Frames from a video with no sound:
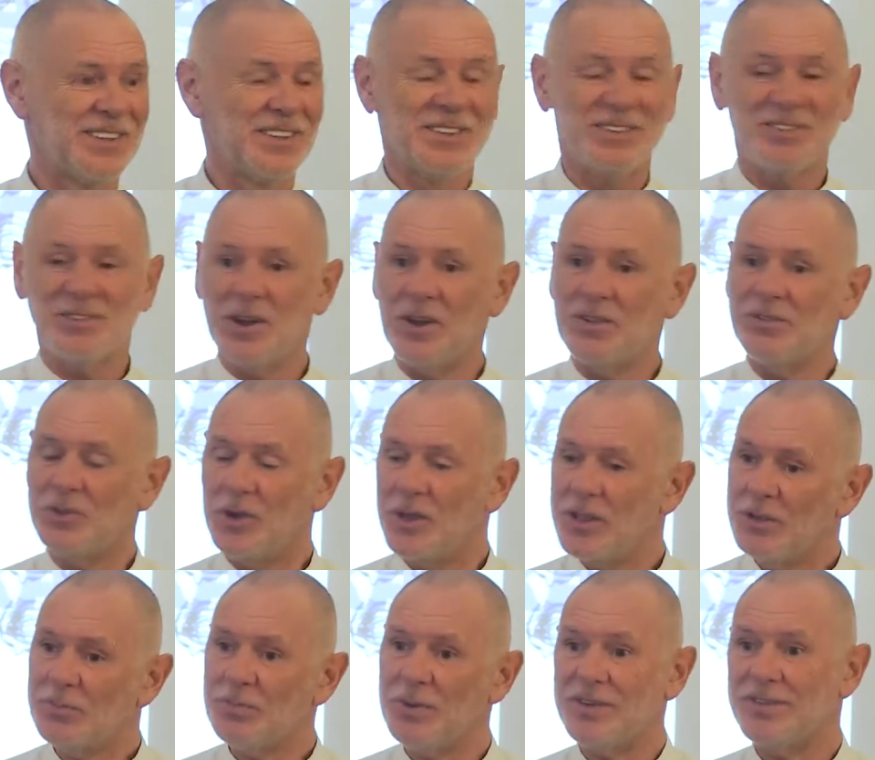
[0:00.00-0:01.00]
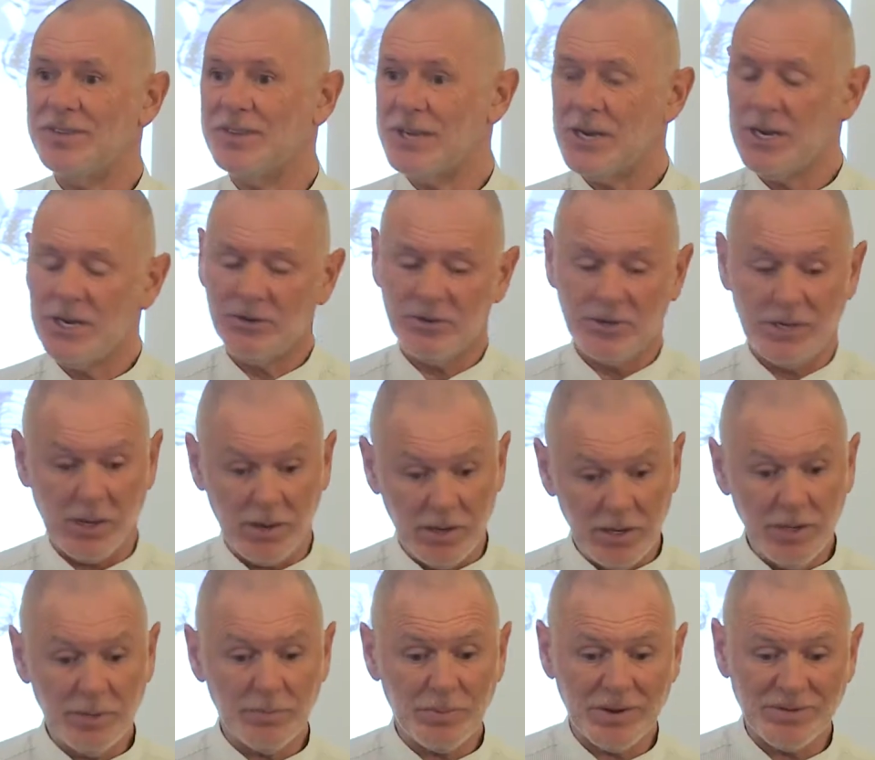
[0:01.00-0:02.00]
So I was doing this presentation. Now, in
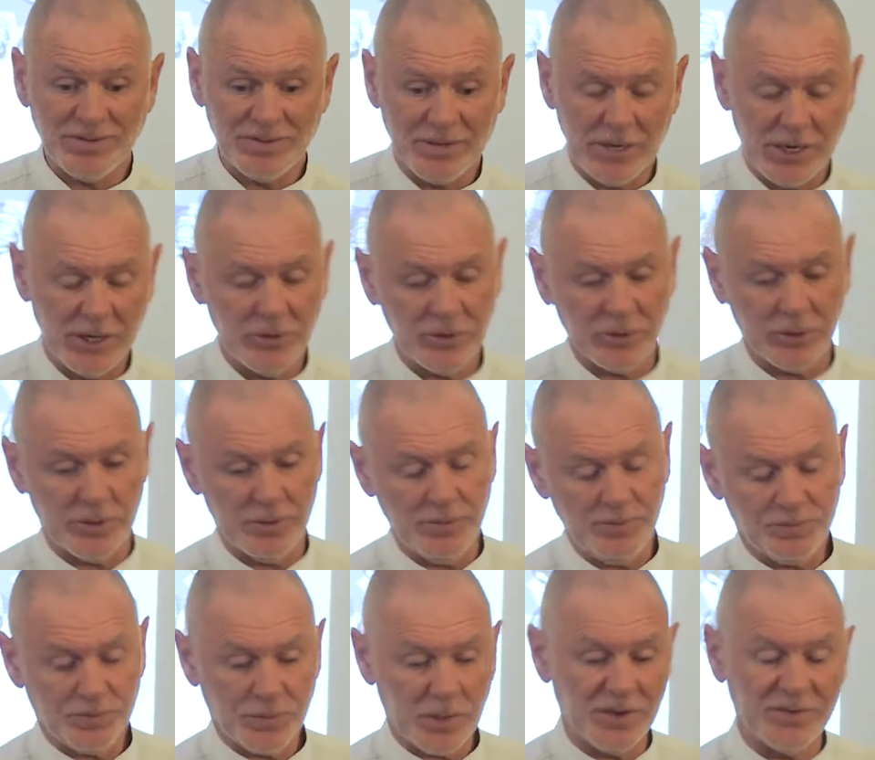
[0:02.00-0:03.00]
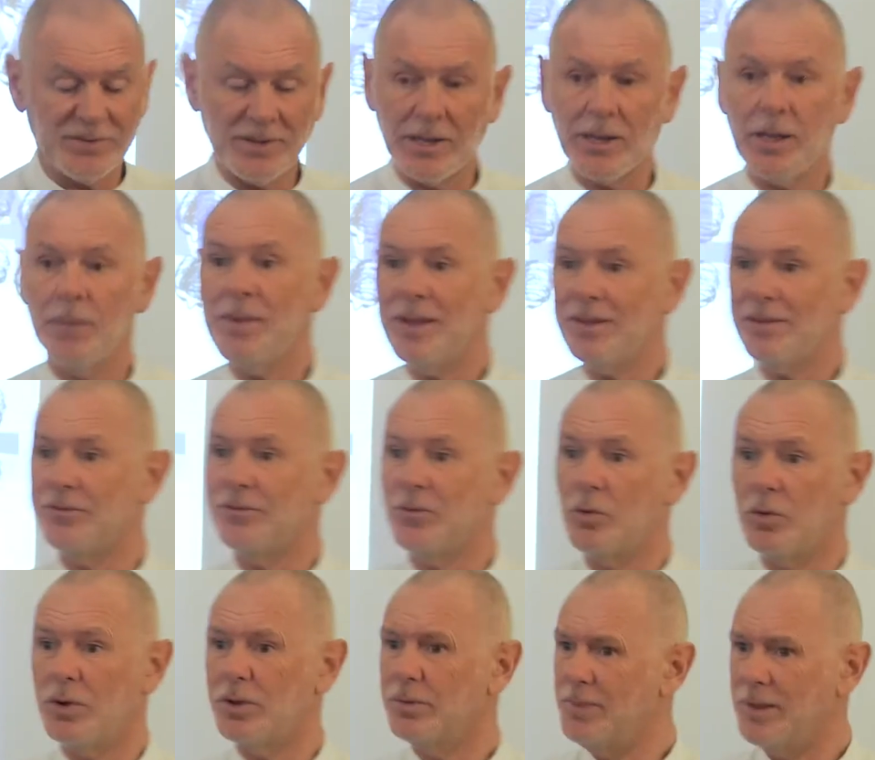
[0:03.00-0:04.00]
this presentation, I was telling a
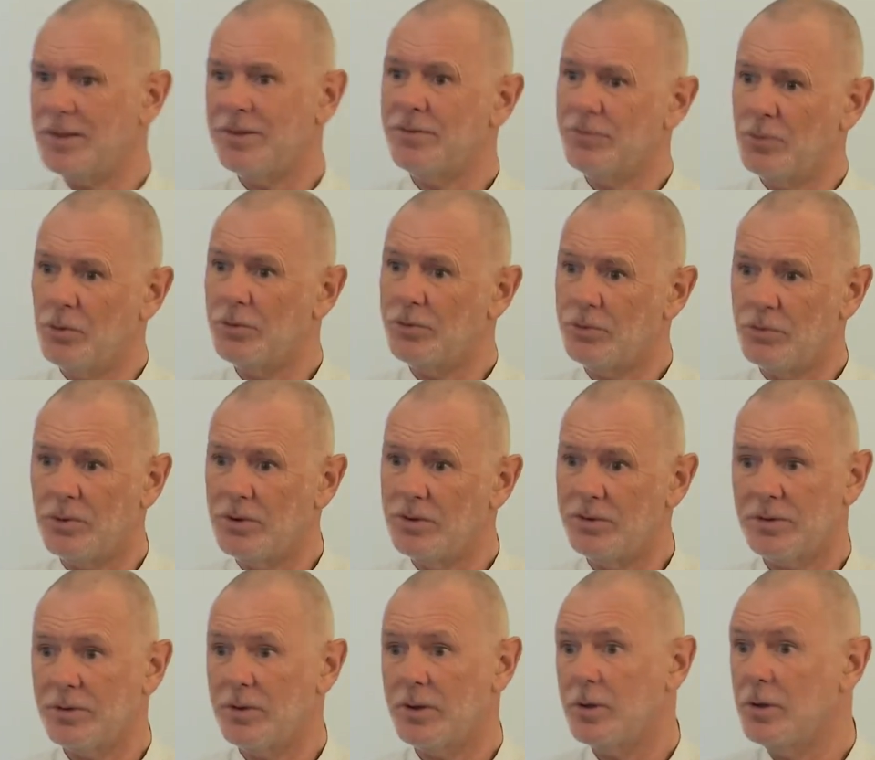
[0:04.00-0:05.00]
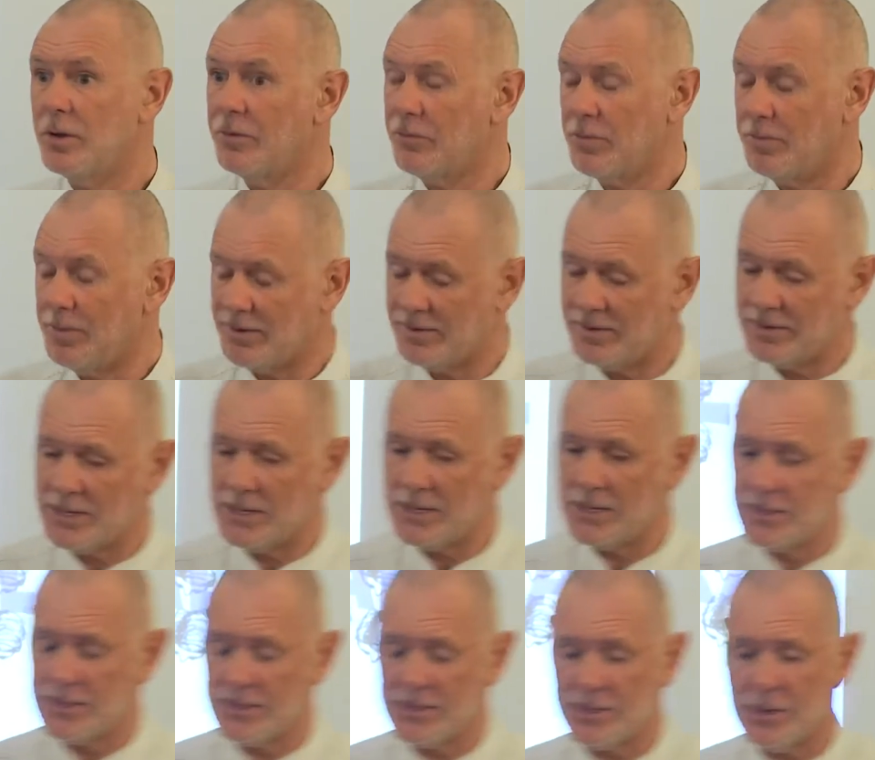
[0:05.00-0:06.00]
metaphor, because metaphors are always good for
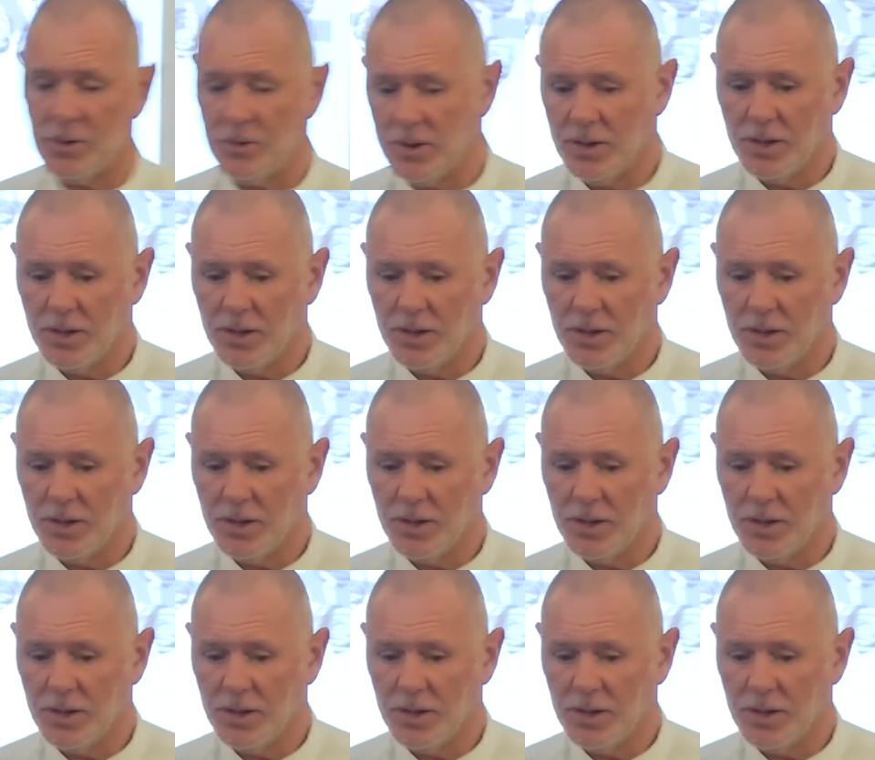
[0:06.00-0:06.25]
presentations. So,